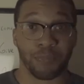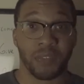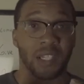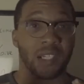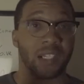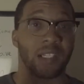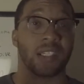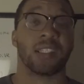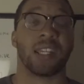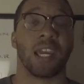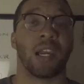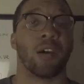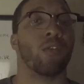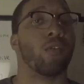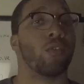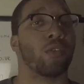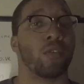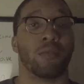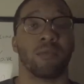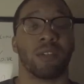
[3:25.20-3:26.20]
It is not
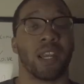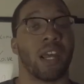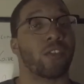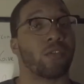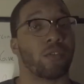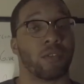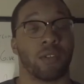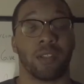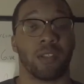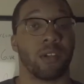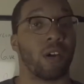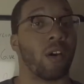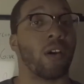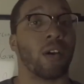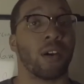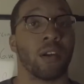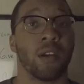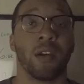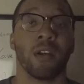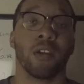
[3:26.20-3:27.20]
who you naturally
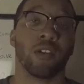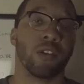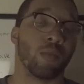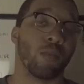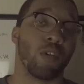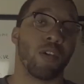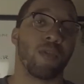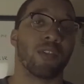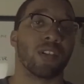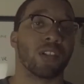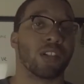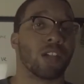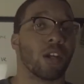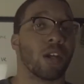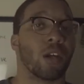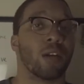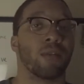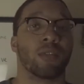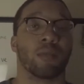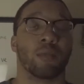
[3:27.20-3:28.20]
are. You're more
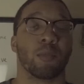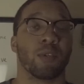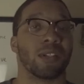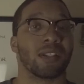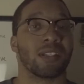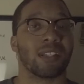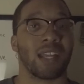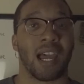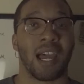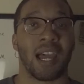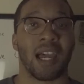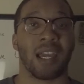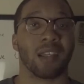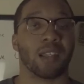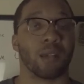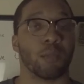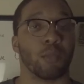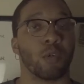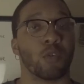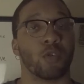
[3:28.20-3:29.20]
reserved, you're more shy,
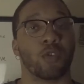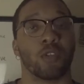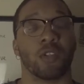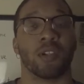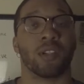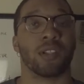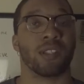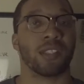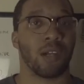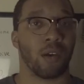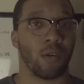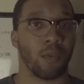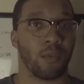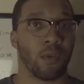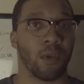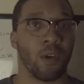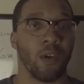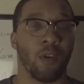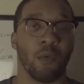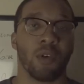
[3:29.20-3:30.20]
you're more to yourself,
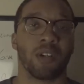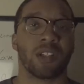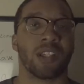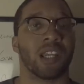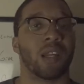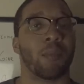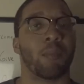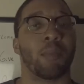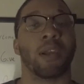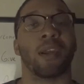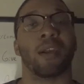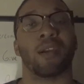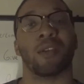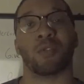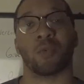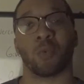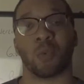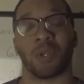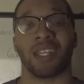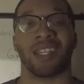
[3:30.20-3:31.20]
which can appear
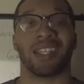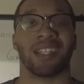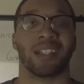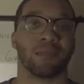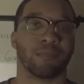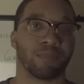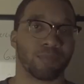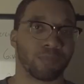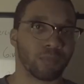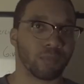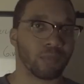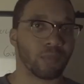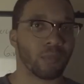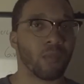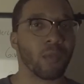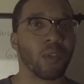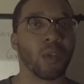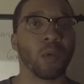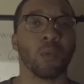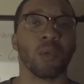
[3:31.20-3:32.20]
as weak,
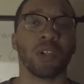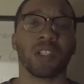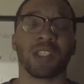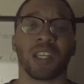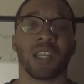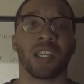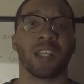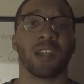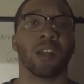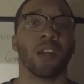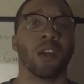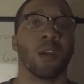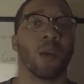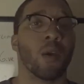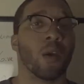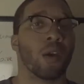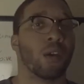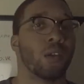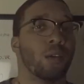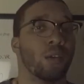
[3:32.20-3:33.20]
which can
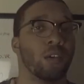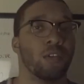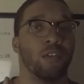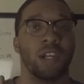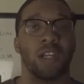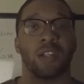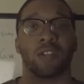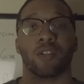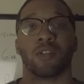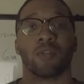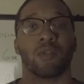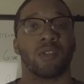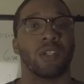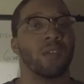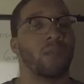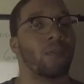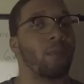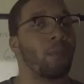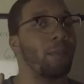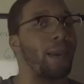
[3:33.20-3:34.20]
create two
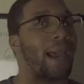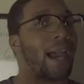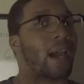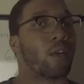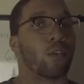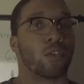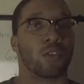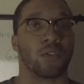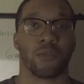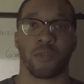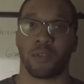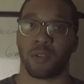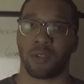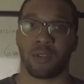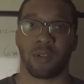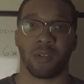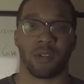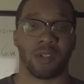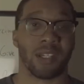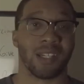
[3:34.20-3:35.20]
different battles for you,
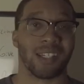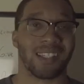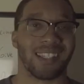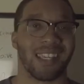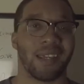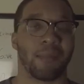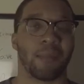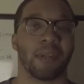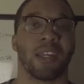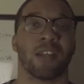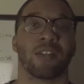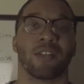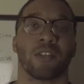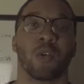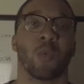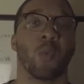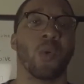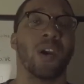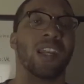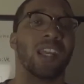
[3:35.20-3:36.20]
you understand? Because on
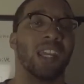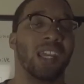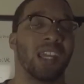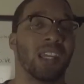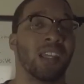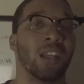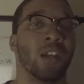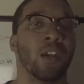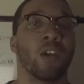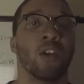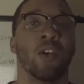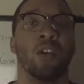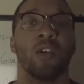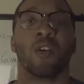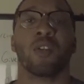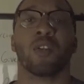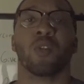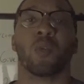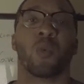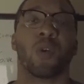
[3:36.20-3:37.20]
the one end,
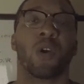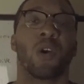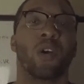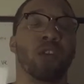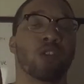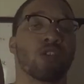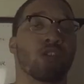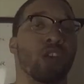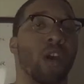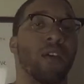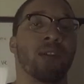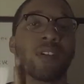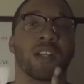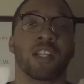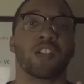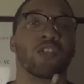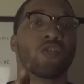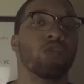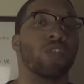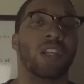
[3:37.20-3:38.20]
the world is already
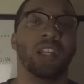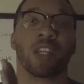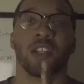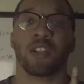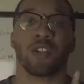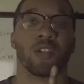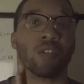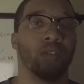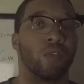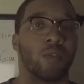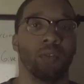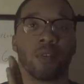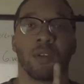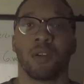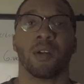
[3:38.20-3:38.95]
treating you